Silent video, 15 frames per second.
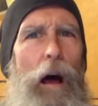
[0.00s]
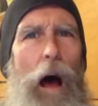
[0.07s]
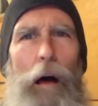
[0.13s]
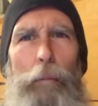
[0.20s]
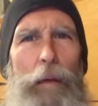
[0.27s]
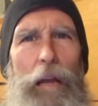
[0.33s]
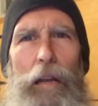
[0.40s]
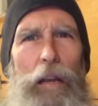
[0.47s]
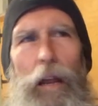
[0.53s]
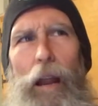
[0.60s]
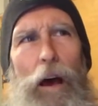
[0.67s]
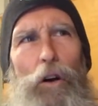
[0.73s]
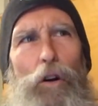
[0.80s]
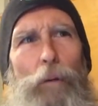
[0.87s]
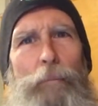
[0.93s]
I mean, you
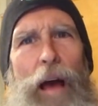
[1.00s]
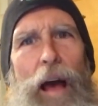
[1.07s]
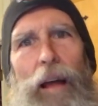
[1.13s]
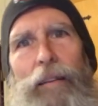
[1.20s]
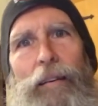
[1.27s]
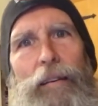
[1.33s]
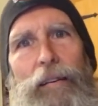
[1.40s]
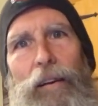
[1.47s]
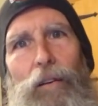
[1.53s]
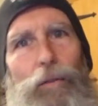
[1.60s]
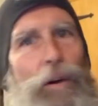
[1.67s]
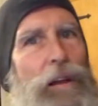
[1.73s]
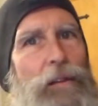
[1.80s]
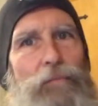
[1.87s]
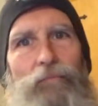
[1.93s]
know, imagine
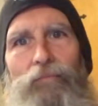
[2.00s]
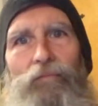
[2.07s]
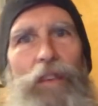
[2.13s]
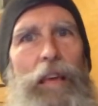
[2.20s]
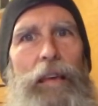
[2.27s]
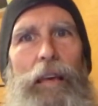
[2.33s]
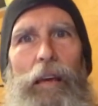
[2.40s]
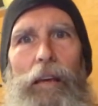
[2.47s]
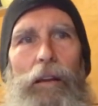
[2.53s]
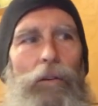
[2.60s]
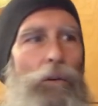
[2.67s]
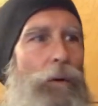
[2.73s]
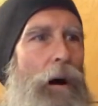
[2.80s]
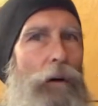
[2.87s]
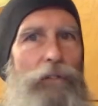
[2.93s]
going vegan
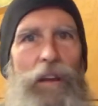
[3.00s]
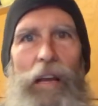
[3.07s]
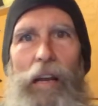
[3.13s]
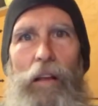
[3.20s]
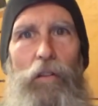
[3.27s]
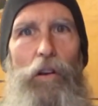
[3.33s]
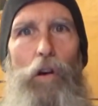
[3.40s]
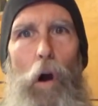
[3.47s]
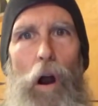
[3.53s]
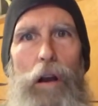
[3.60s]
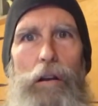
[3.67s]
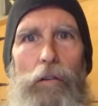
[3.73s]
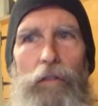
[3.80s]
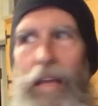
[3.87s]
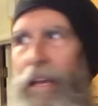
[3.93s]
or raw vegan in the
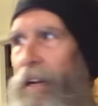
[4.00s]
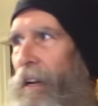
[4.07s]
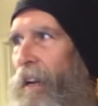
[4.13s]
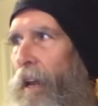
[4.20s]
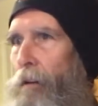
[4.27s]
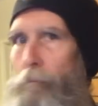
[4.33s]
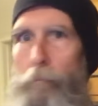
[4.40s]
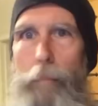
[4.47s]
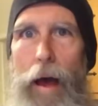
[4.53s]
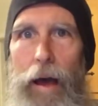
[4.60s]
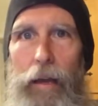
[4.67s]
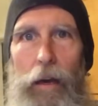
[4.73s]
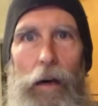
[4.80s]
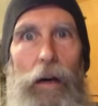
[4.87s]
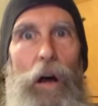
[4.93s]
Garden of Eden in
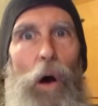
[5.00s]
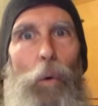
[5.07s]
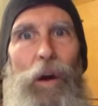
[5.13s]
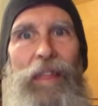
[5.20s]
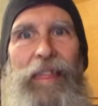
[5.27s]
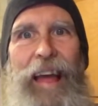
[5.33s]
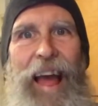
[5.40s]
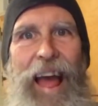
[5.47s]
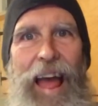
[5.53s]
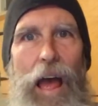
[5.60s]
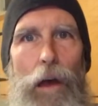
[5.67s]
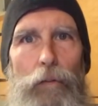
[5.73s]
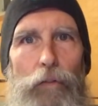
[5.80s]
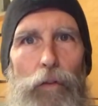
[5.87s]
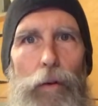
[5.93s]
Mecca with
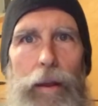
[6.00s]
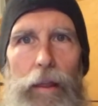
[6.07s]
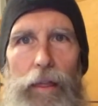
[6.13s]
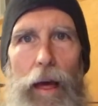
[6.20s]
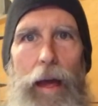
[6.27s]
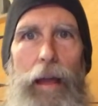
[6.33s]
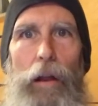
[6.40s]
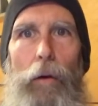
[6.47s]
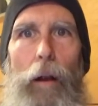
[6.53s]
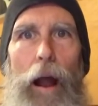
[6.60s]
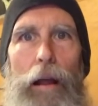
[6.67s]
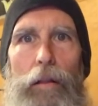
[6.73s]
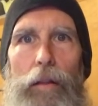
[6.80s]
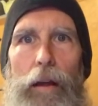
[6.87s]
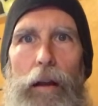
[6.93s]
everything
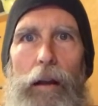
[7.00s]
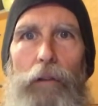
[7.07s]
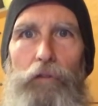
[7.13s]
right there.